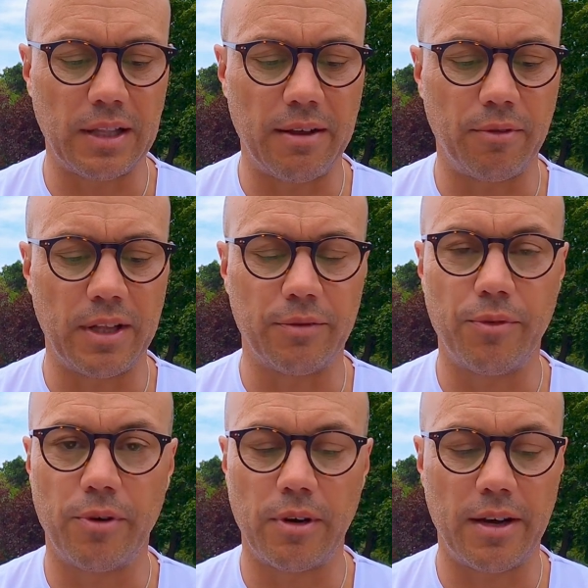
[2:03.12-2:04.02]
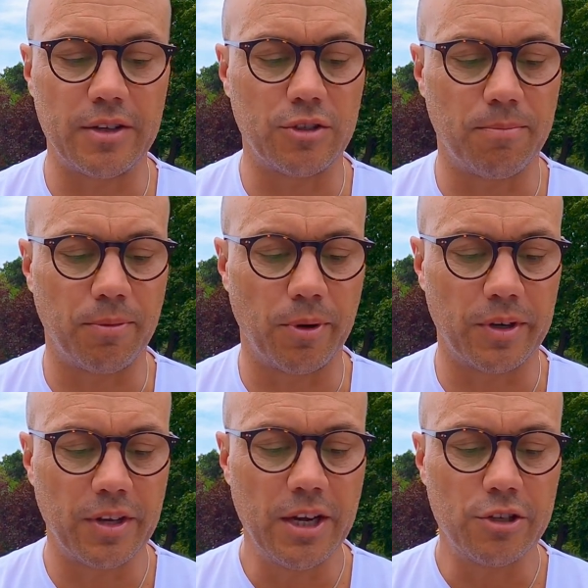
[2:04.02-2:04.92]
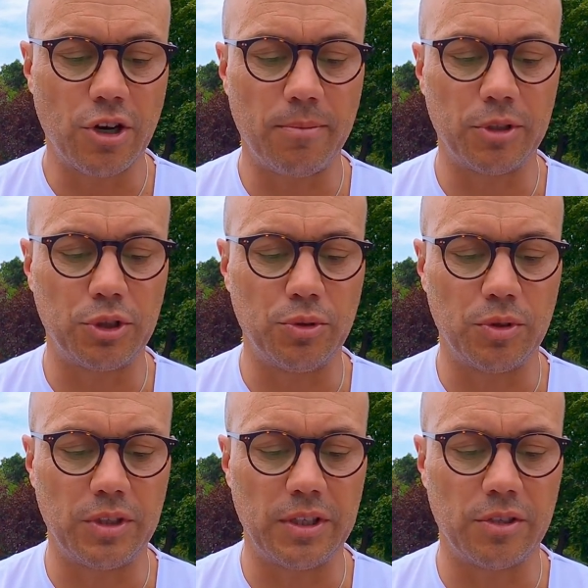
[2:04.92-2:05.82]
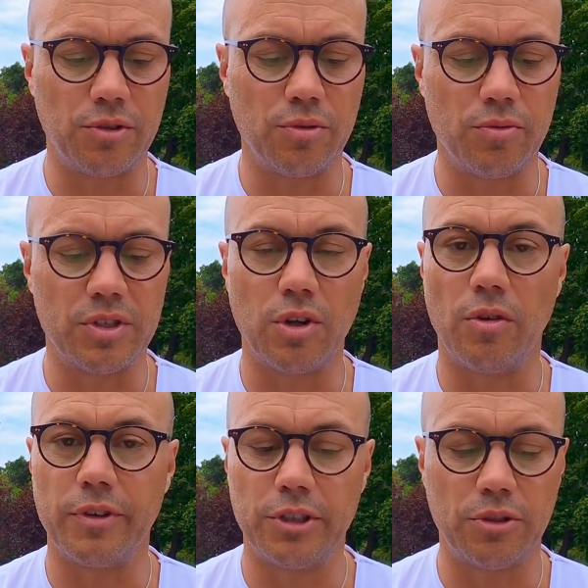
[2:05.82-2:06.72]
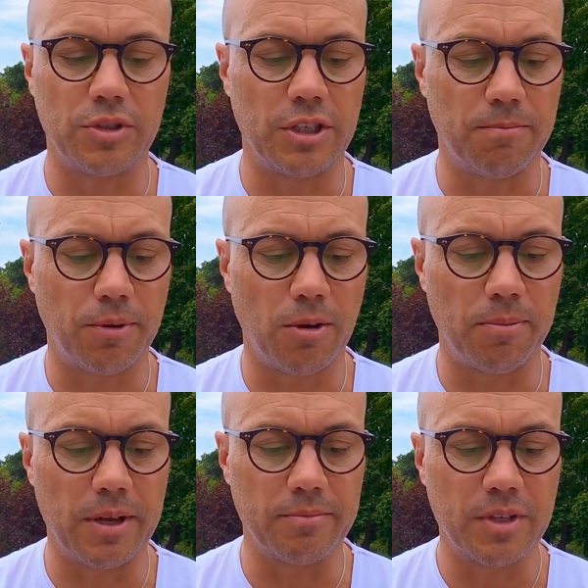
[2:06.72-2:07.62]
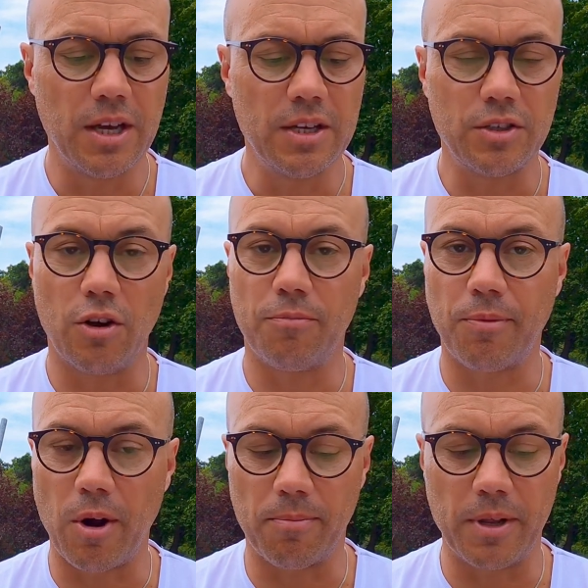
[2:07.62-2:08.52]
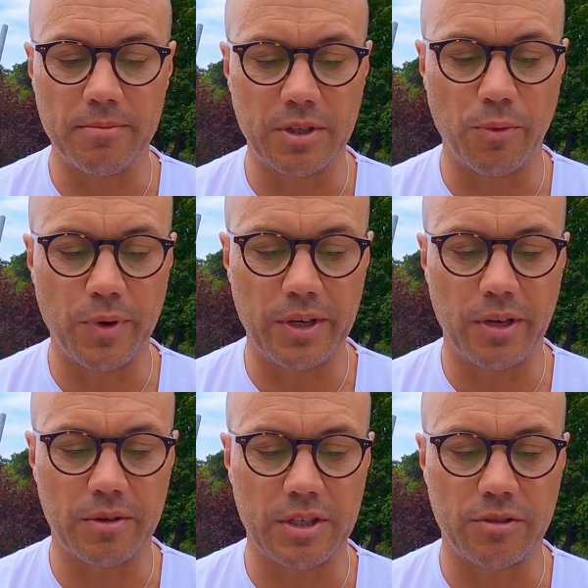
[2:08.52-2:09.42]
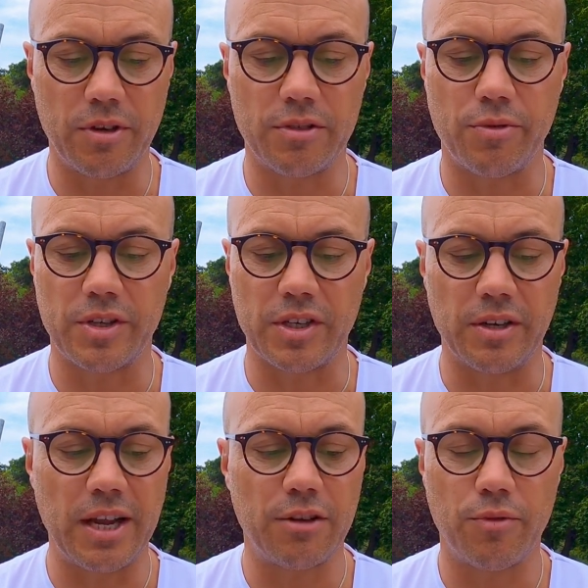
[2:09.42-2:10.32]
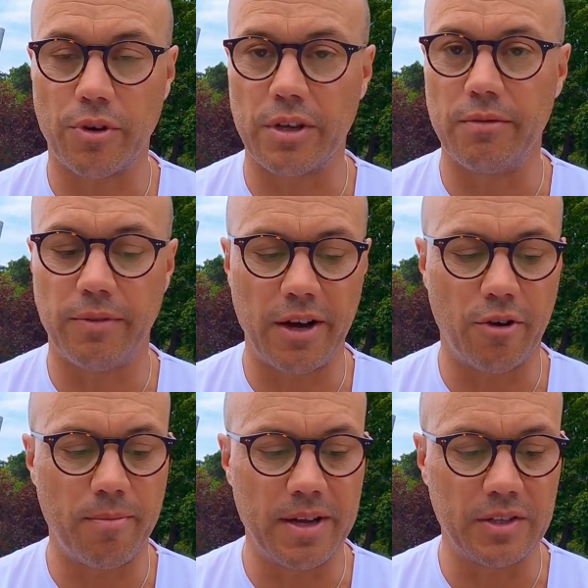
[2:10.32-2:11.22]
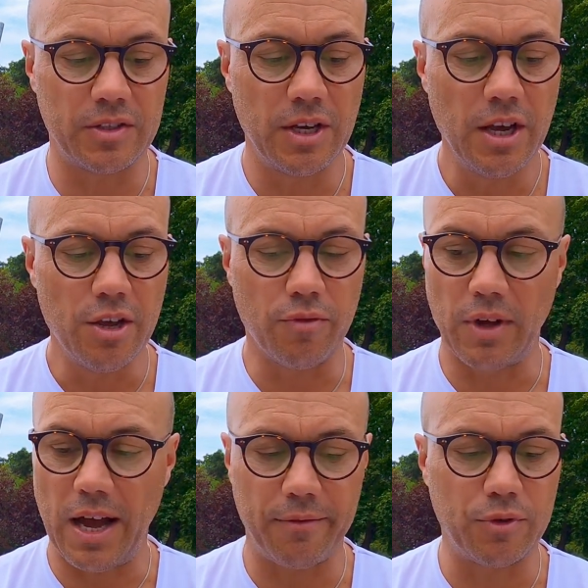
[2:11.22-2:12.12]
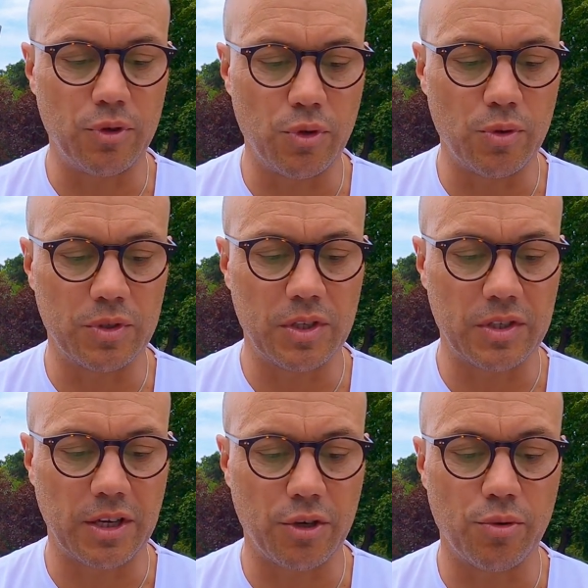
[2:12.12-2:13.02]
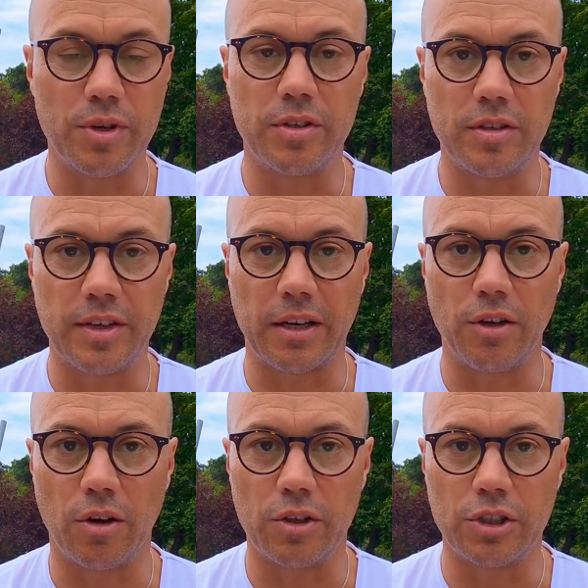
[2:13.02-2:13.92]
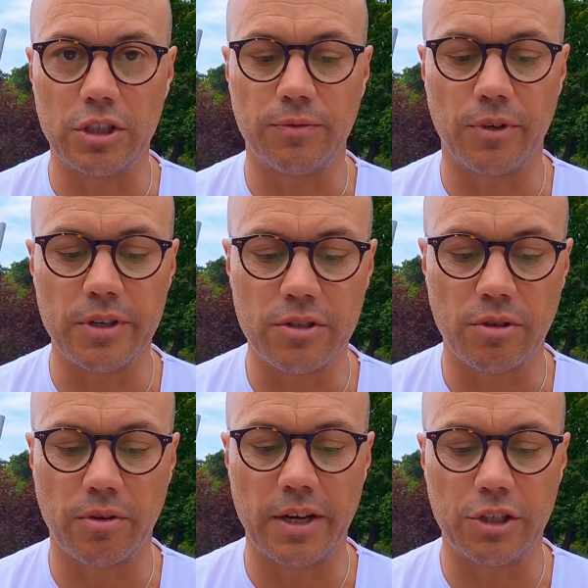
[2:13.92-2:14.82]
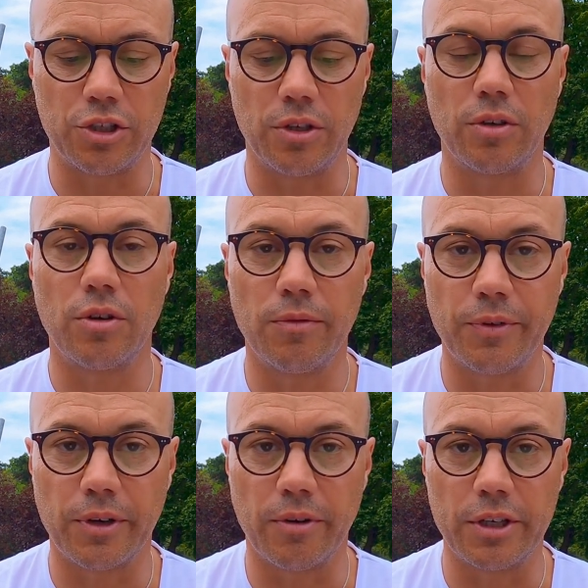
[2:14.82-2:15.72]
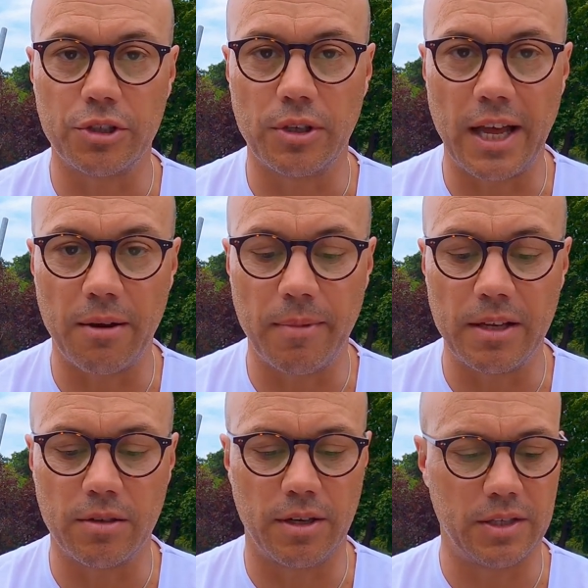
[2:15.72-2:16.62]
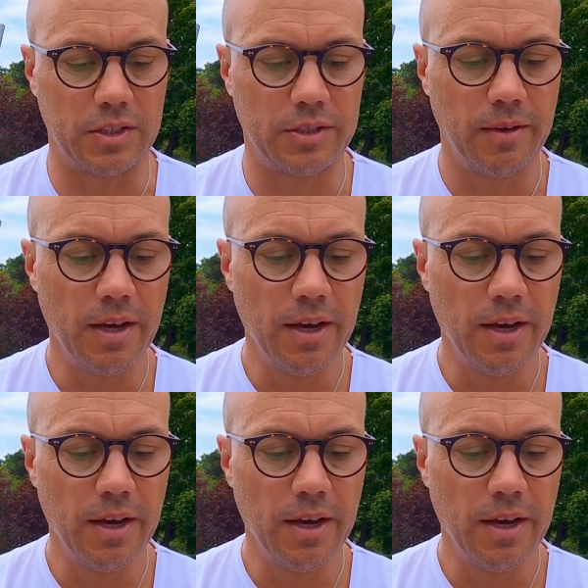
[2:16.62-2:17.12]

level and third line support, troubleshooting to resolve issues and problems, solve problems in Windows and Citrix and network environments. You will have to use security technologies for integration, configuration, and maintenance.